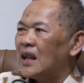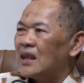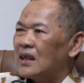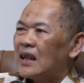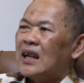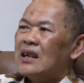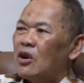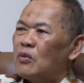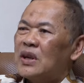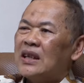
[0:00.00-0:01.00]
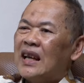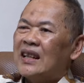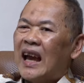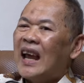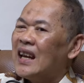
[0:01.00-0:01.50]
Then it can operate
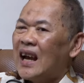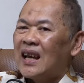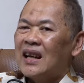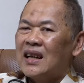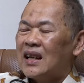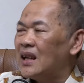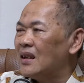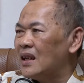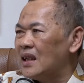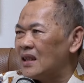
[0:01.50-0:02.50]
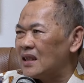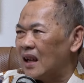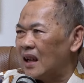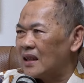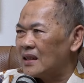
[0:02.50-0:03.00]
at any island in Indonesia.